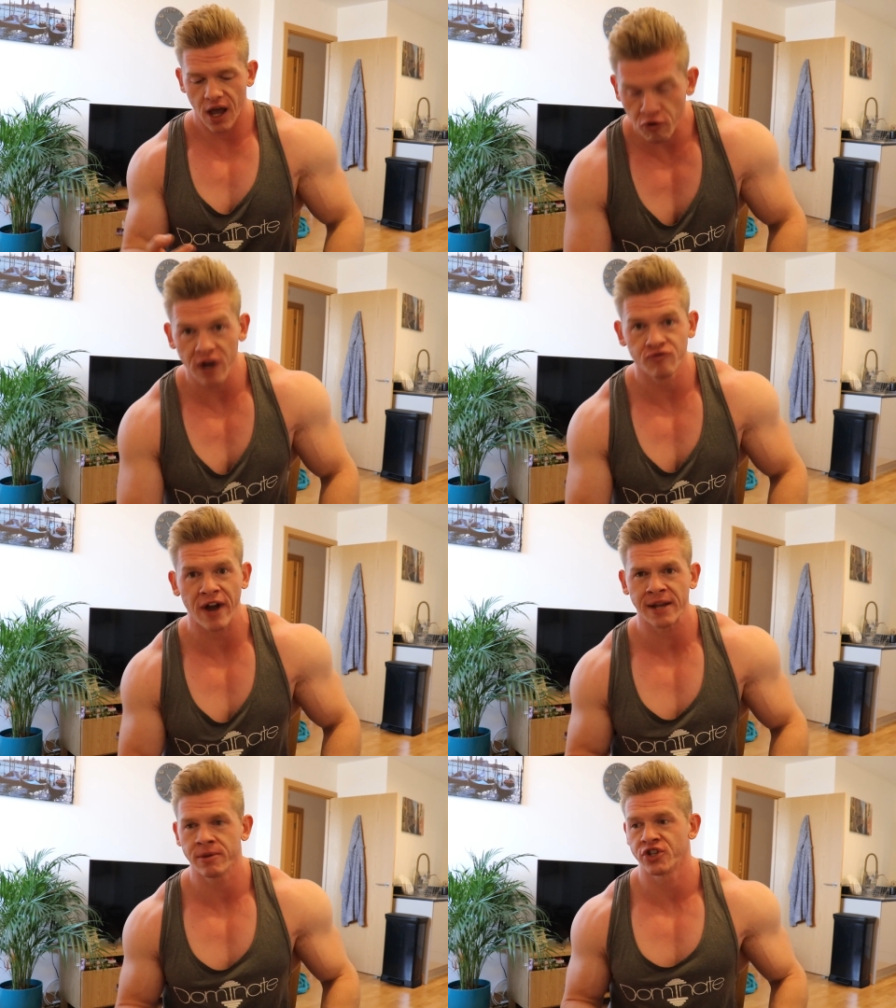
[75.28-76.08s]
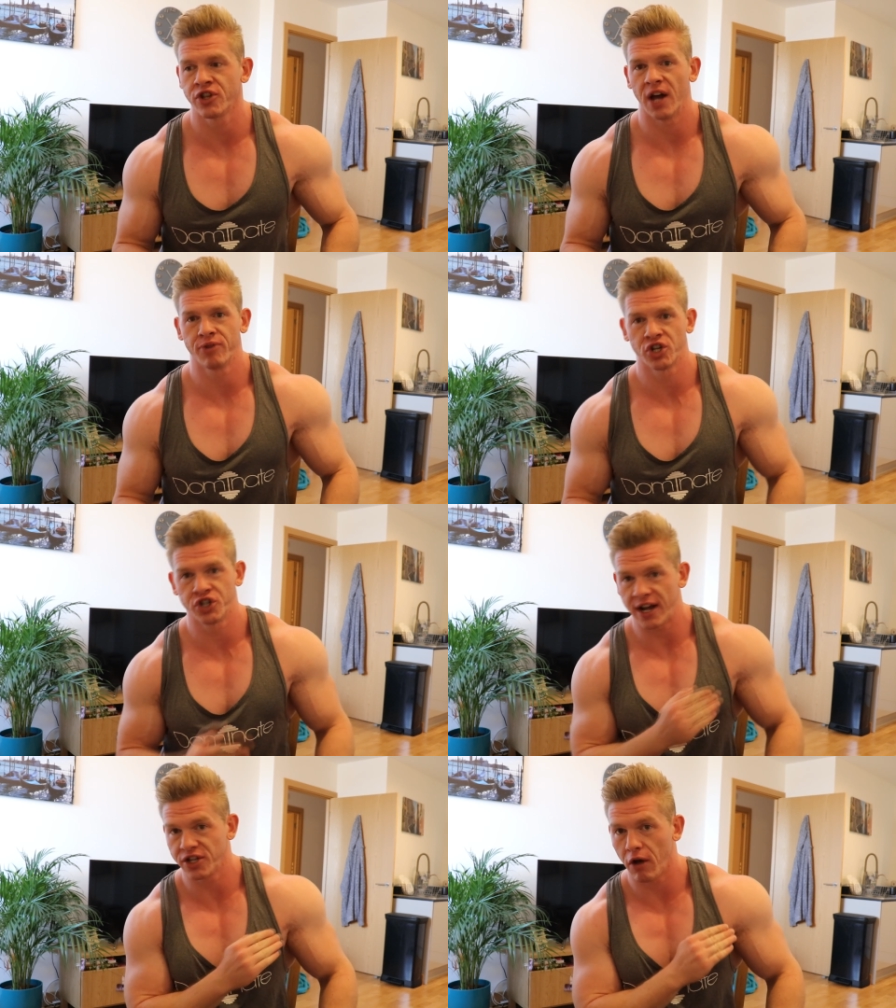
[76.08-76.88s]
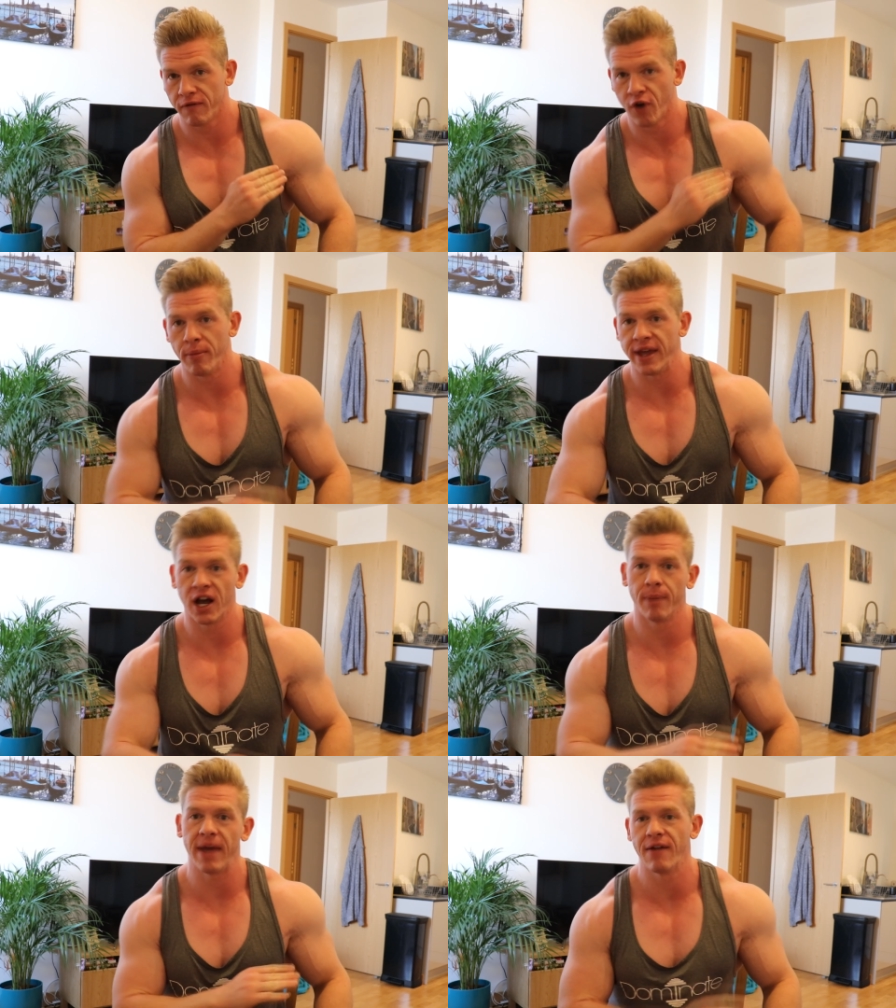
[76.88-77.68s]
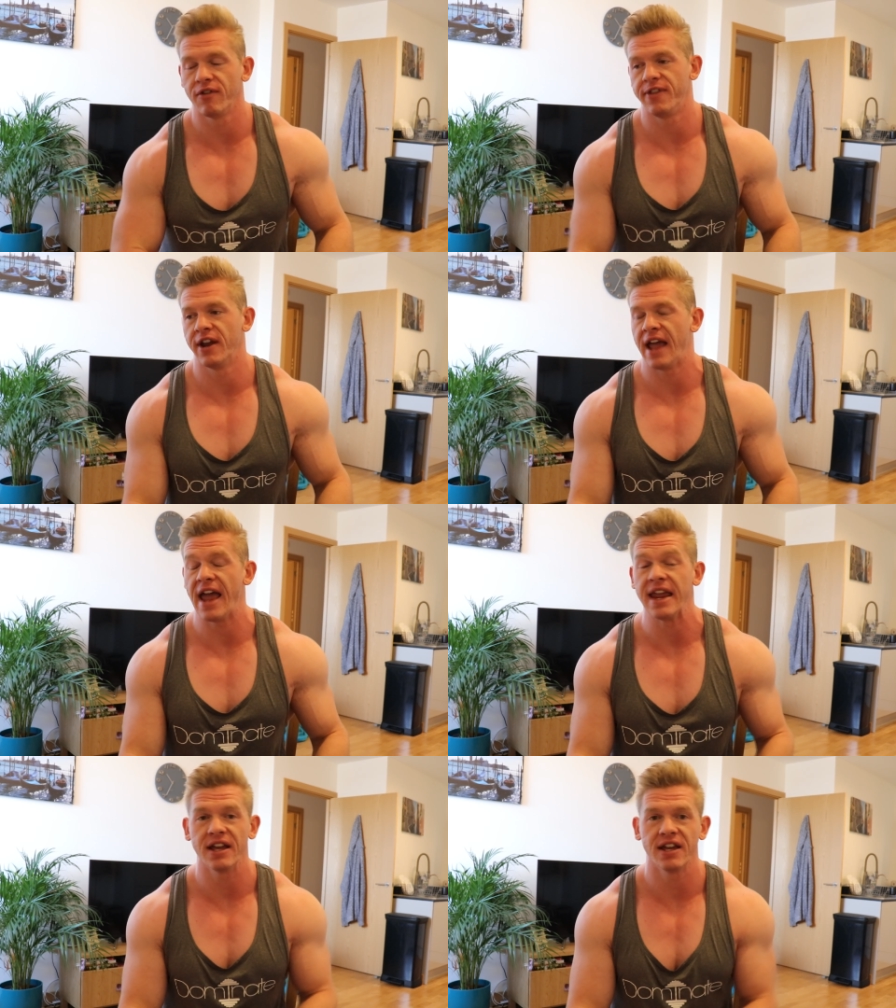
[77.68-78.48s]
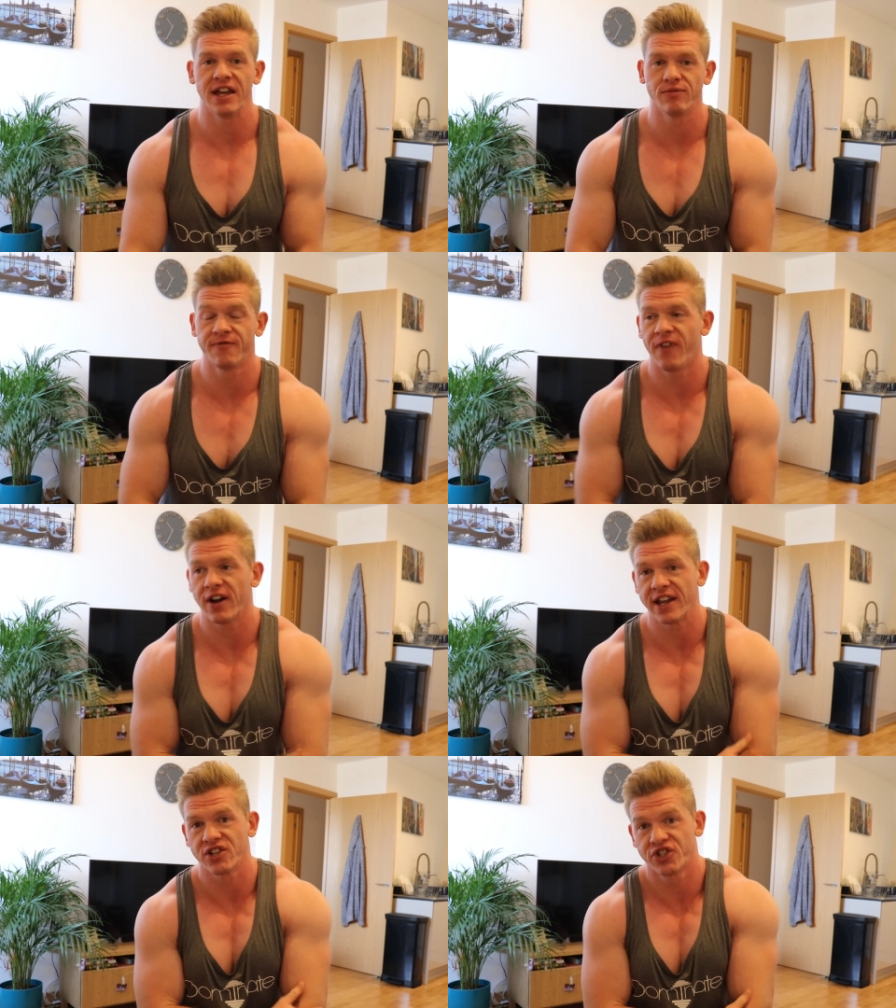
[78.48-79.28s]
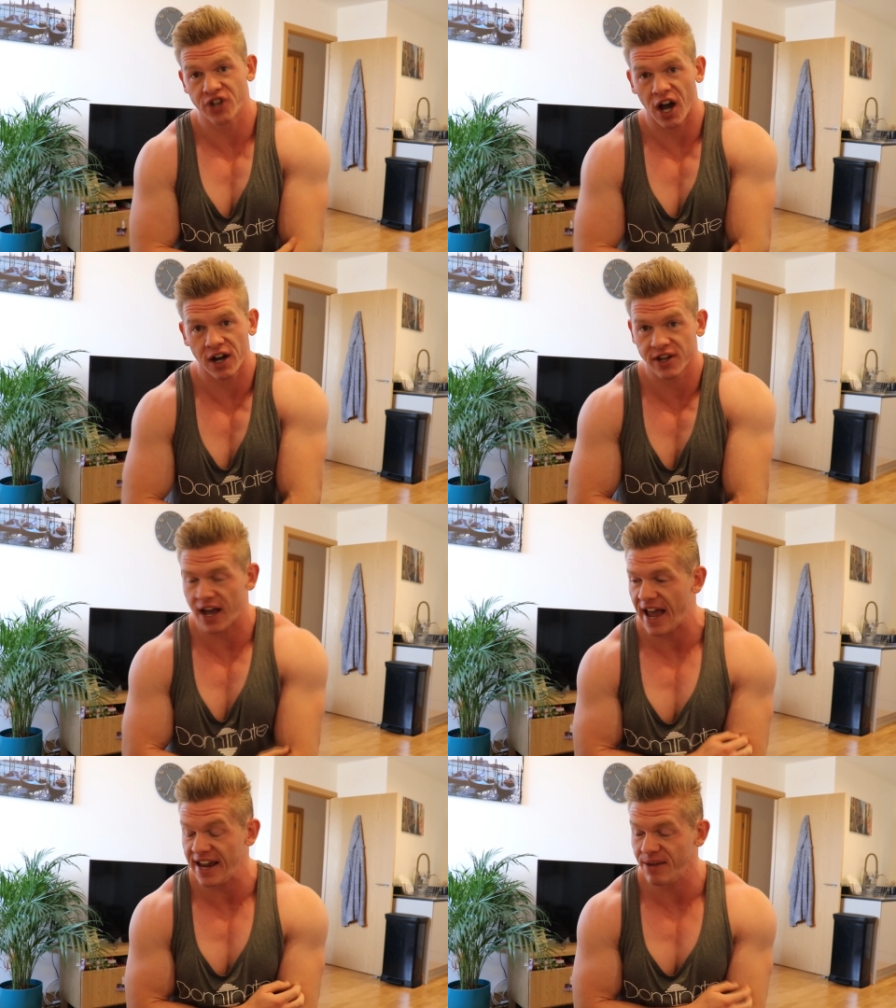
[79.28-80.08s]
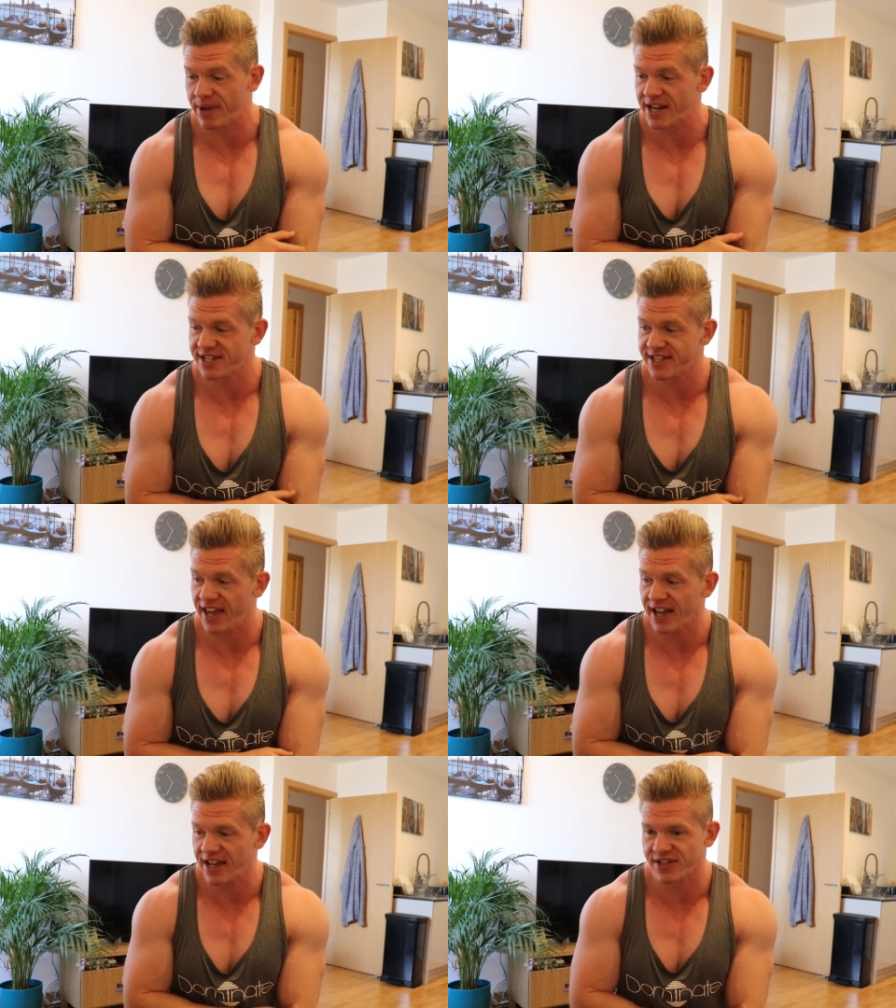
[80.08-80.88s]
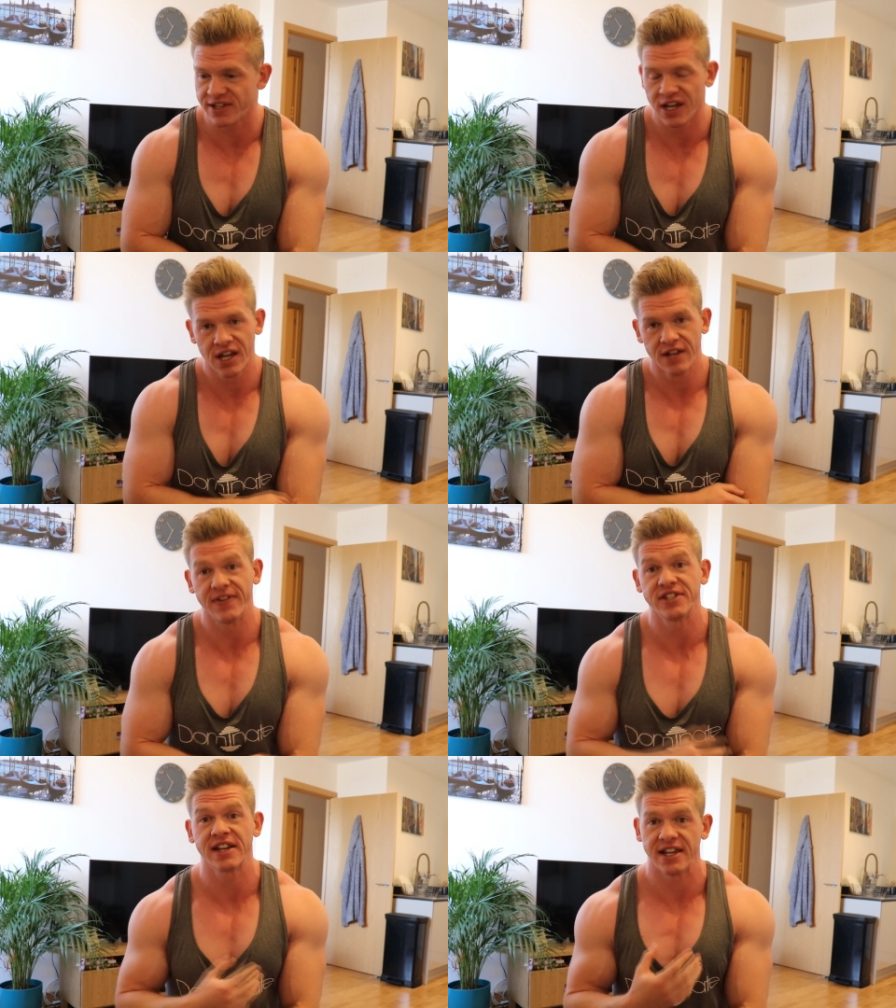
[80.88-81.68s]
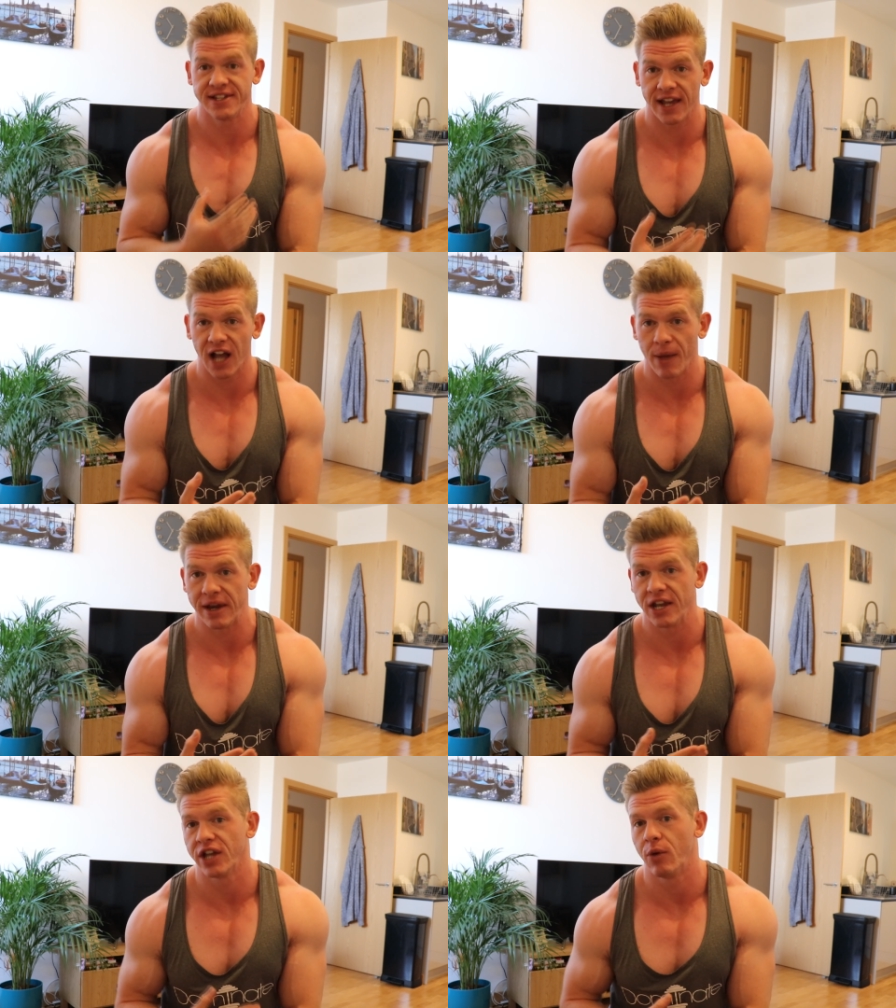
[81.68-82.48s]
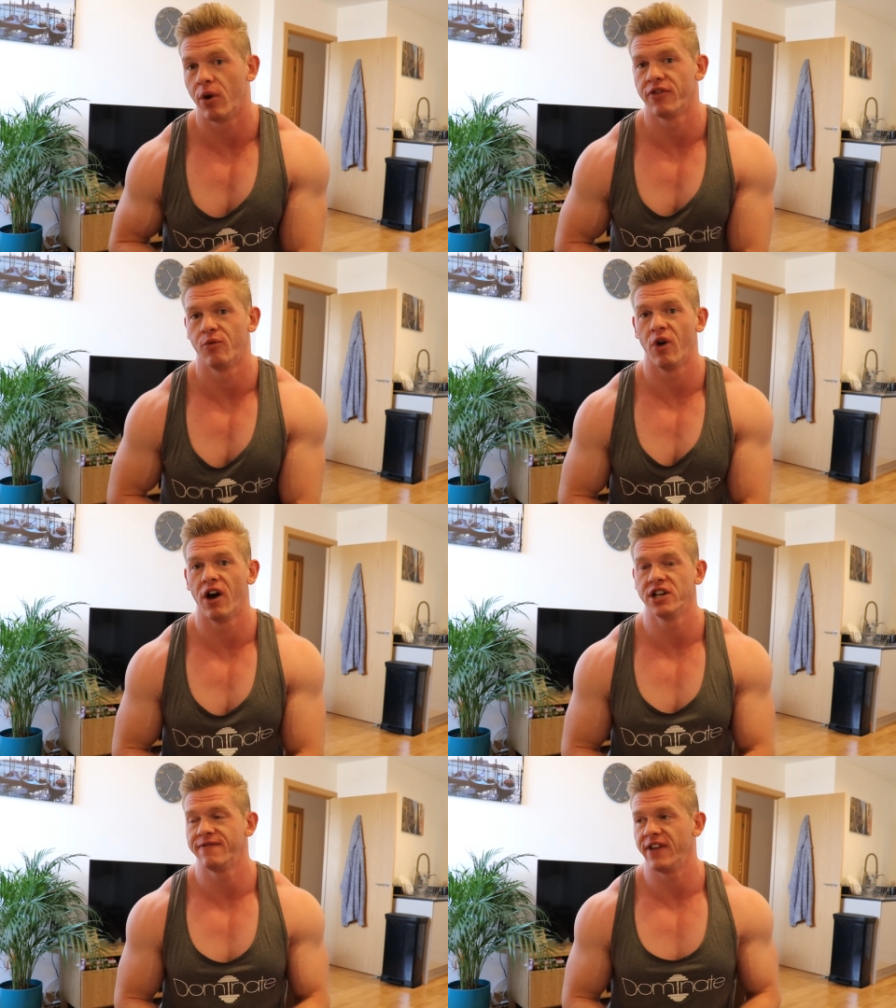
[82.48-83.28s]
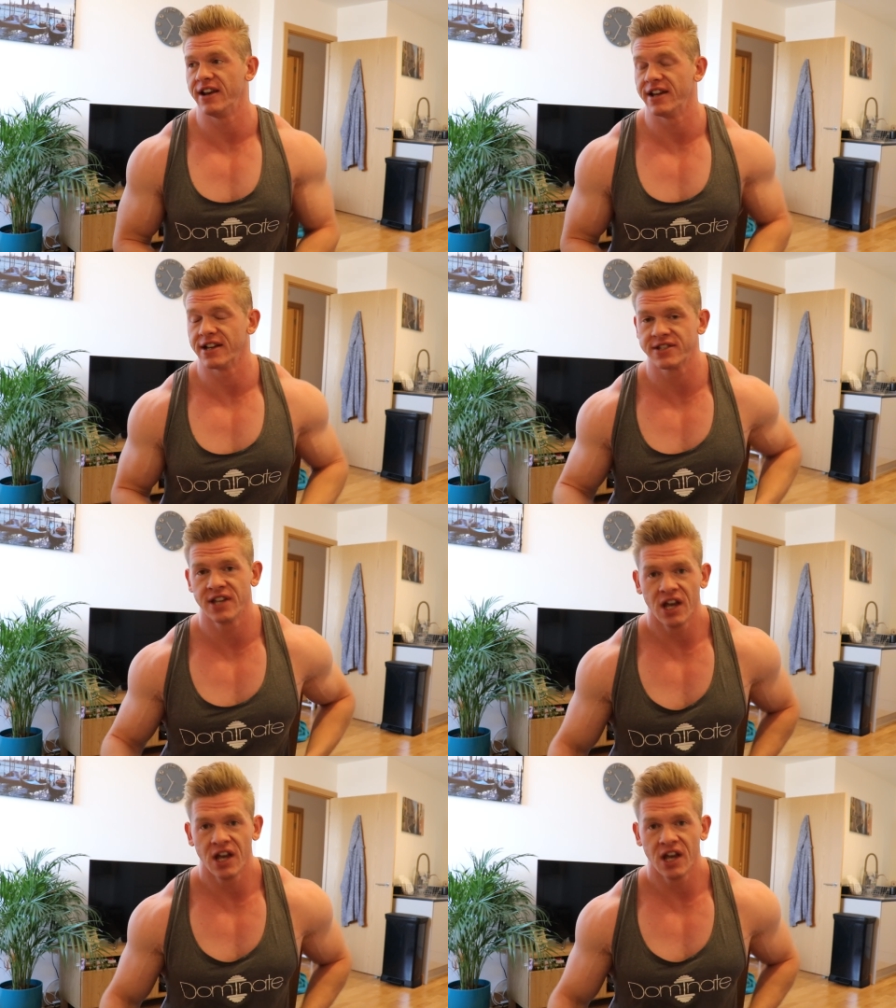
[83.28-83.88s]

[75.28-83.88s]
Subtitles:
where I randomly just started projectile vomiting up everything I ate. It fucking sucked. I hate being sick. It's physically sick. I mean, it's like one of the worst feelings.